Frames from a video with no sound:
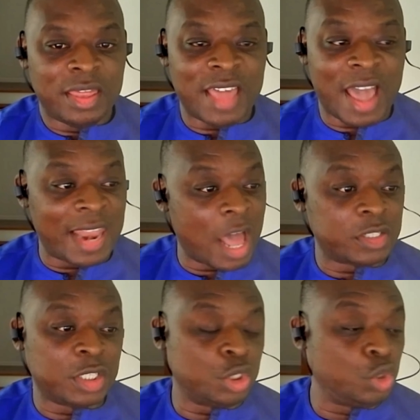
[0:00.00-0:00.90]
That
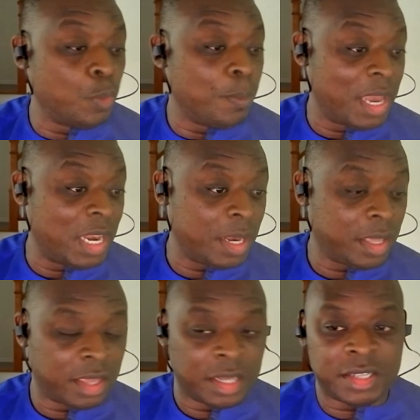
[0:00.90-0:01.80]
allows it to do many,
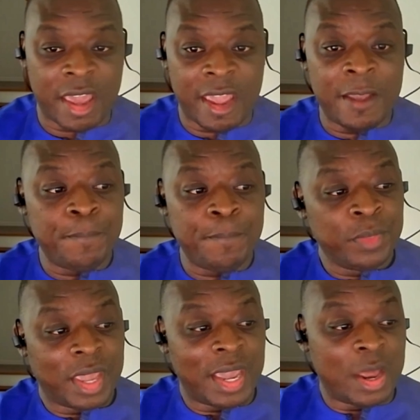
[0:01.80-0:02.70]
many things. It
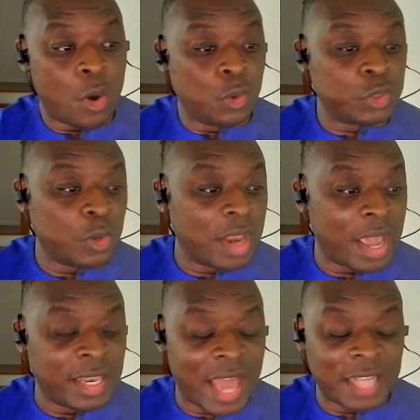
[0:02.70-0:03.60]

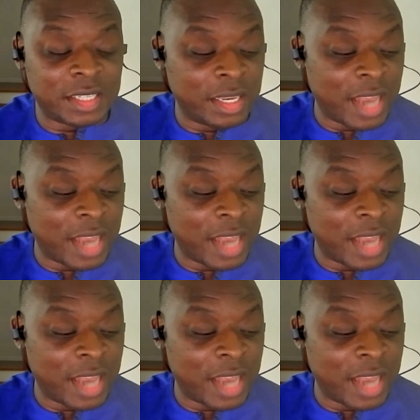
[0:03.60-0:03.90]
allows